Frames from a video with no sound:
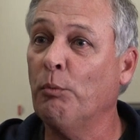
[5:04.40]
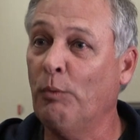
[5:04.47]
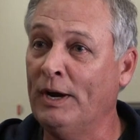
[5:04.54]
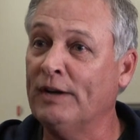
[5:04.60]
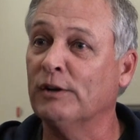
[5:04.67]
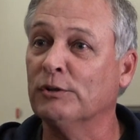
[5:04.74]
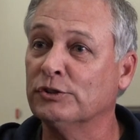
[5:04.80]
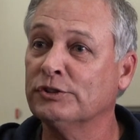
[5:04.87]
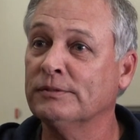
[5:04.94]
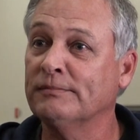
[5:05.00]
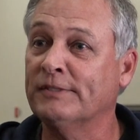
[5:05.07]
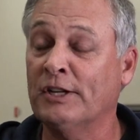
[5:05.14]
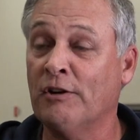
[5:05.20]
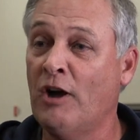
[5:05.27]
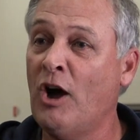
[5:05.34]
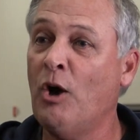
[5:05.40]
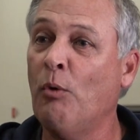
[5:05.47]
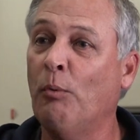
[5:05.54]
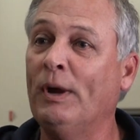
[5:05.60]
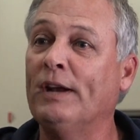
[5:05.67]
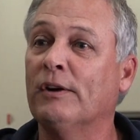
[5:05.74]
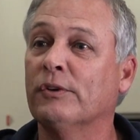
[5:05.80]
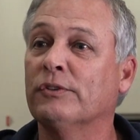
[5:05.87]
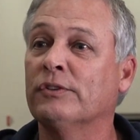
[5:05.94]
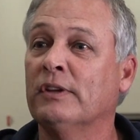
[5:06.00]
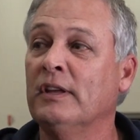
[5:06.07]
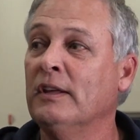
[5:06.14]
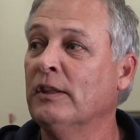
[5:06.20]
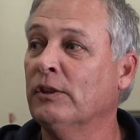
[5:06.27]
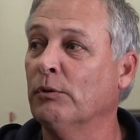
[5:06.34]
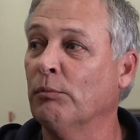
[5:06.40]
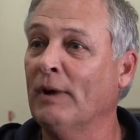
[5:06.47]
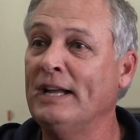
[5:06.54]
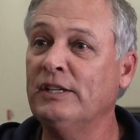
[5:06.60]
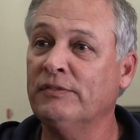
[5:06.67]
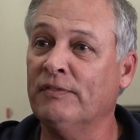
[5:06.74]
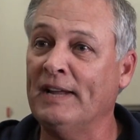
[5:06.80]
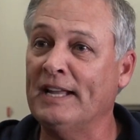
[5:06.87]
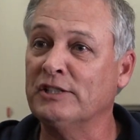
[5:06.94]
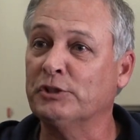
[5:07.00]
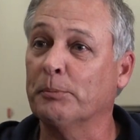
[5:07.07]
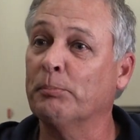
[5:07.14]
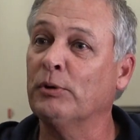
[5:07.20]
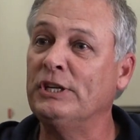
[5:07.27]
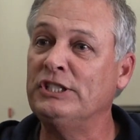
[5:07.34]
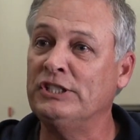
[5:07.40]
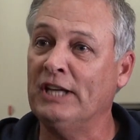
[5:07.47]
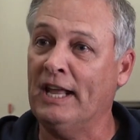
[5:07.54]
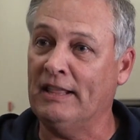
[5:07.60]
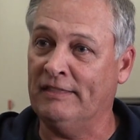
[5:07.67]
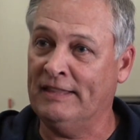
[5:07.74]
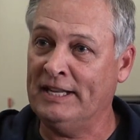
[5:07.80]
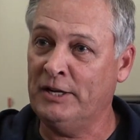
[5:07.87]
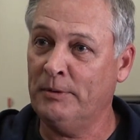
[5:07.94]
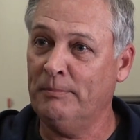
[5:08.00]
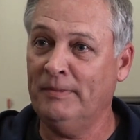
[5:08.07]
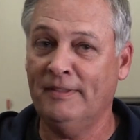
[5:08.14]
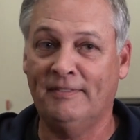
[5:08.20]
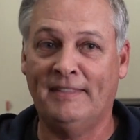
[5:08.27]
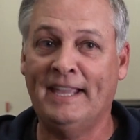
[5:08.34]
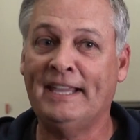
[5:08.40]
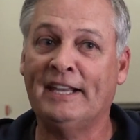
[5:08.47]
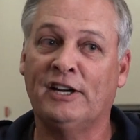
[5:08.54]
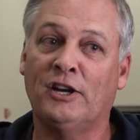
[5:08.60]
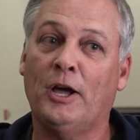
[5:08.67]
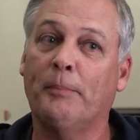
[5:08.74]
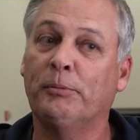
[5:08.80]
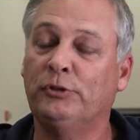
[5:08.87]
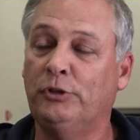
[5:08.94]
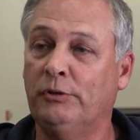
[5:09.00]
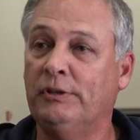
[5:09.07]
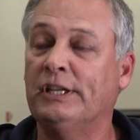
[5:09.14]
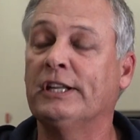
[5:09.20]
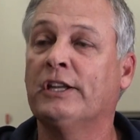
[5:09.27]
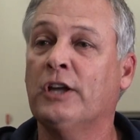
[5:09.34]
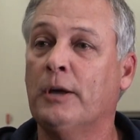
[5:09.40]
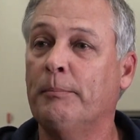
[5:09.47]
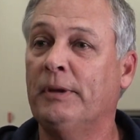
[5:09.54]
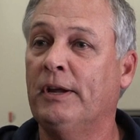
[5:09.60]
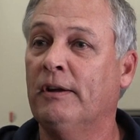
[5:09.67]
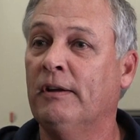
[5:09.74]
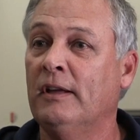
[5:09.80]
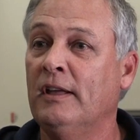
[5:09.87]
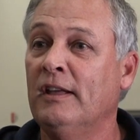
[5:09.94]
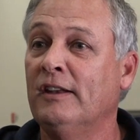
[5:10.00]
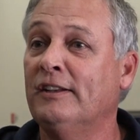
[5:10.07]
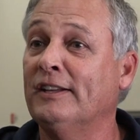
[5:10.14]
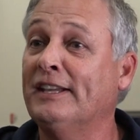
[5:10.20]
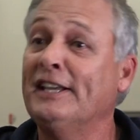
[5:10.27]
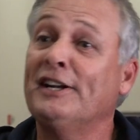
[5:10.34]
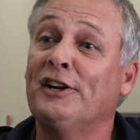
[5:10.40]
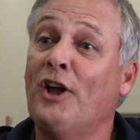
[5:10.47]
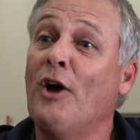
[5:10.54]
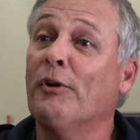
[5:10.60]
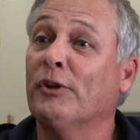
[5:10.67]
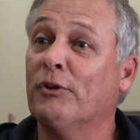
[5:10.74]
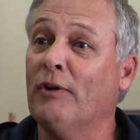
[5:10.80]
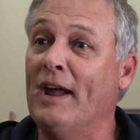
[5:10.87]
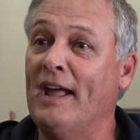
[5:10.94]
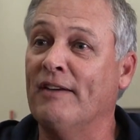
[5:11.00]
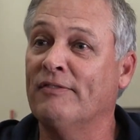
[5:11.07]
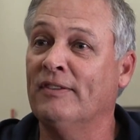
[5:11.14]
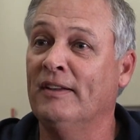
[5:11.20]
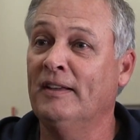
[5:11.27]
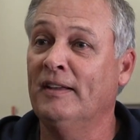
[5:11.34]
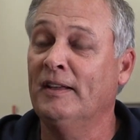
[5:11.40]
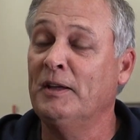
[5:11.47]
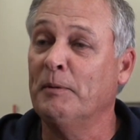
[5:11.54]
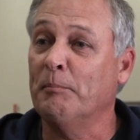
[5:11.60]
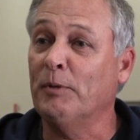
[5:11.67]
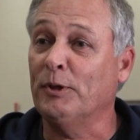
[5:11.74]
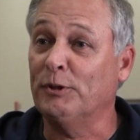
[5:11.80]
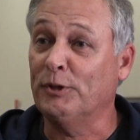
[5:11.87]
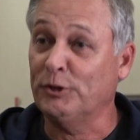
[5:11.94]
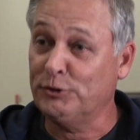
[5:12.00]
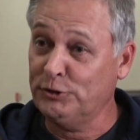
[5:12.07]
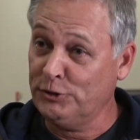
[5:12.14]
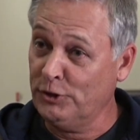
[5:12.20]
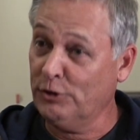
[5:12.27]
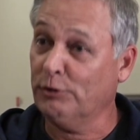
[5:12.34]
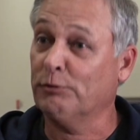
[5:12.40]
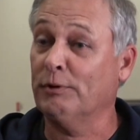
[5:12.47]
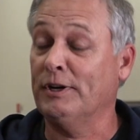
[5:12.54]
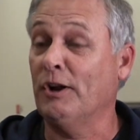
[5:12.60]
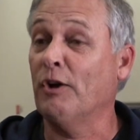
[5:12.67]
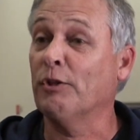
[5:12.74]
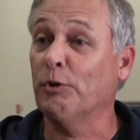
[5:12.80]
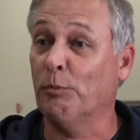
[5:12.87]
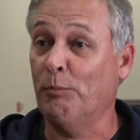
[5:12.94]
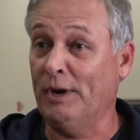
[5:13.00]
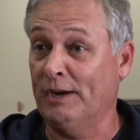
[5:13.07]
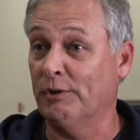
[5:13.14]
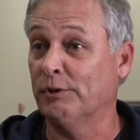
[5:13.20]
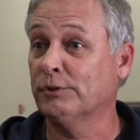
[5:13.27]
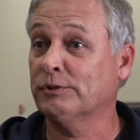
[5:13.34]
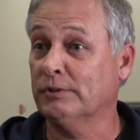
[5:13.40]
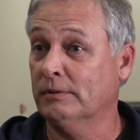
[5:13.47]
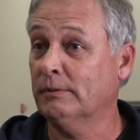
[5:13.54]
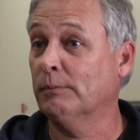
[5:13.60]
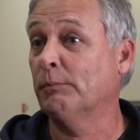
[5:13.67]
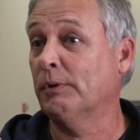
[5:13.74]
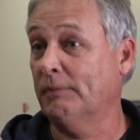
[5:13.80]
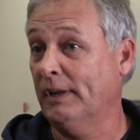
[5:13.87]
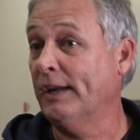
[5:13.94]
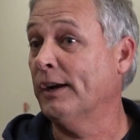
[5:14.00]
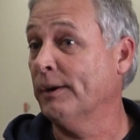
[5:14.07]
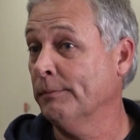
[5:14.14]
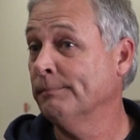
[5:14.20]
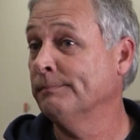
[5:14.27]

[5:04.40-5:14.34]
winners. They're all winners. The race fans appreciate them. They get an opportunity to come here to get an autograph. But the children are the winners here.